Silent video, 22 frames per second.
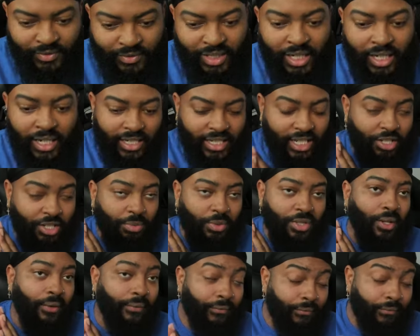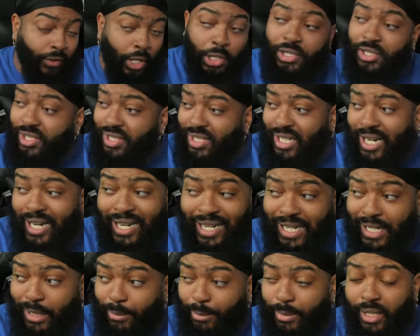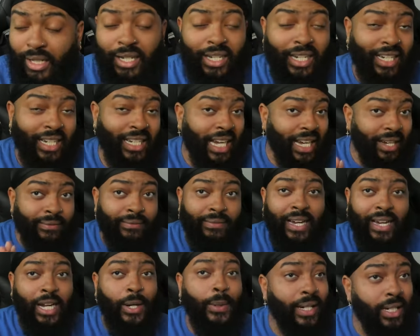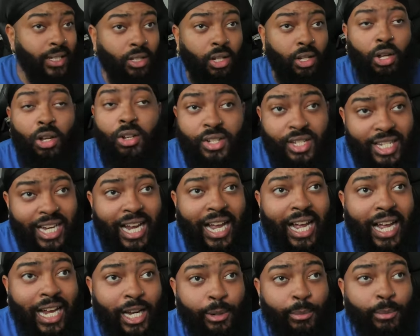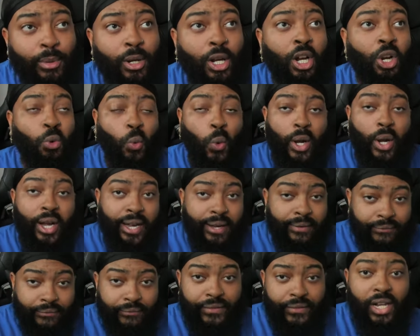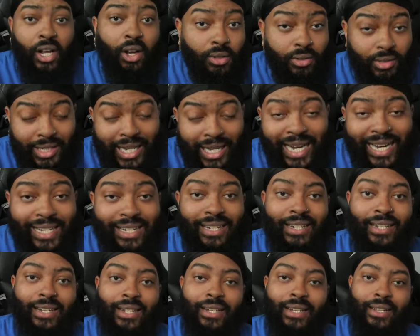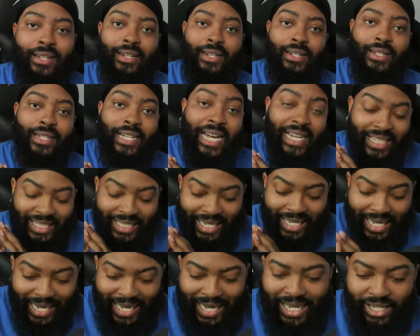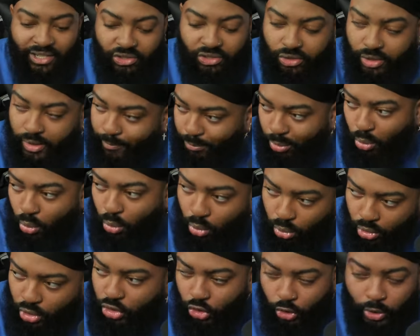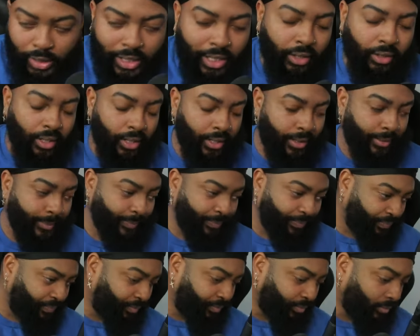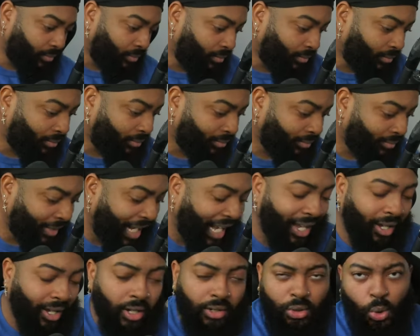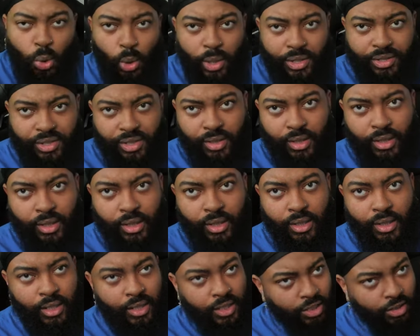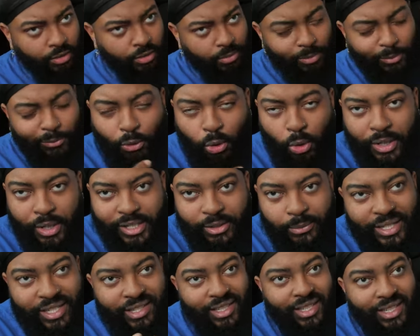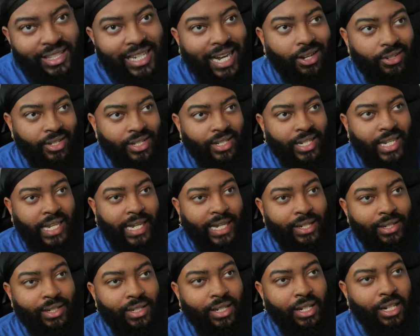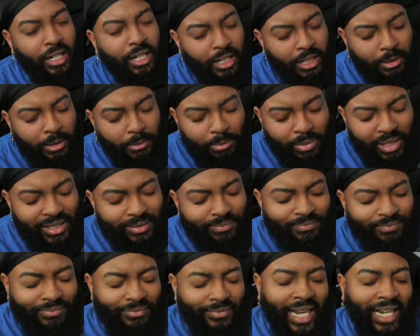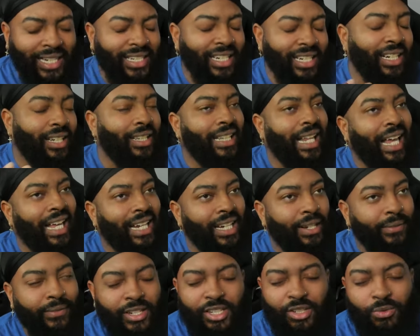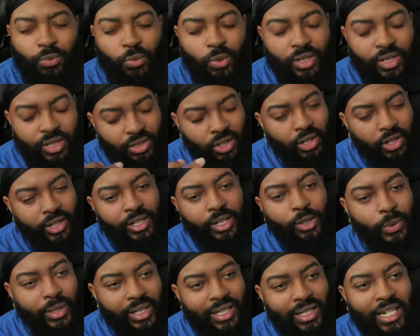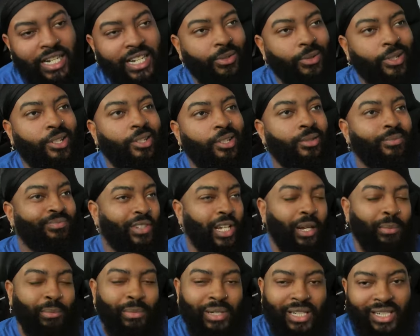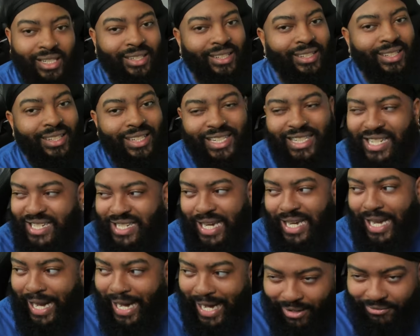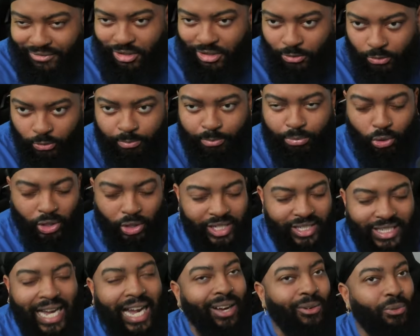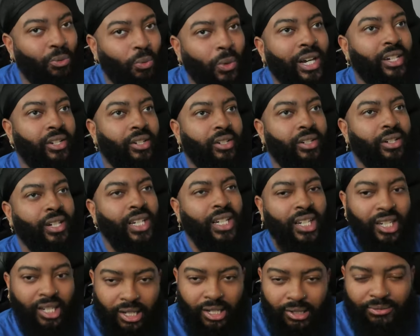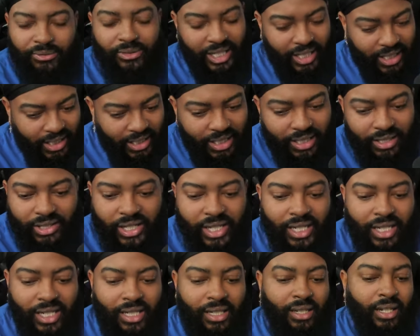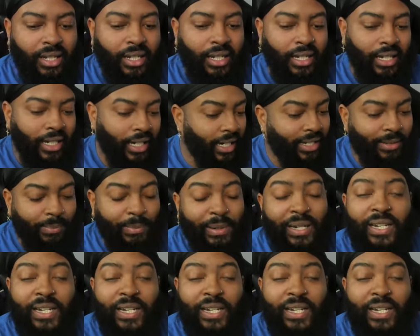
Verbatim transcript: And this was the first time in a very long time where it felt like they could actually pull the trigger here. Now, of course, This was before he reached 1,000 days. But I think a lot of us were starting to realize, well, I mean, he doesn't have to break that record. If anything, it's been a